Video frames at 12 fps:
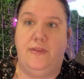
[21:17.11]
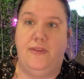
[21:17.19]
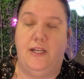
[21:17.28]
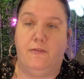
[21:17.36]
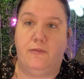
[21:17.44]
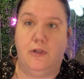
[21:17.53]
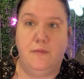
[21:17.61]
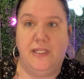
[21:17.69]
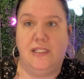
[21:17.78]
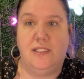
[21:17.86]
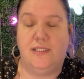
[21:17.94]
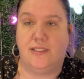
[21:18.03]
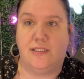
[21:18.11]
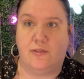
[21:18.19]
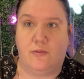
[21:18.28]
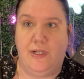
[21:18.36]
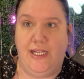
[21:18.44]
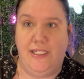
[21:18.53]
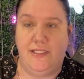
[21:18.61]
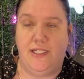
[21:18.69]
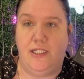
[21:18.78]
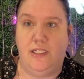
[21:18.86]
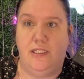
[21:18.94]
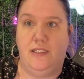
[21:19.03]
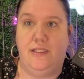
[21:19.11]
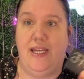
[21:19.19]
Their formula is great, and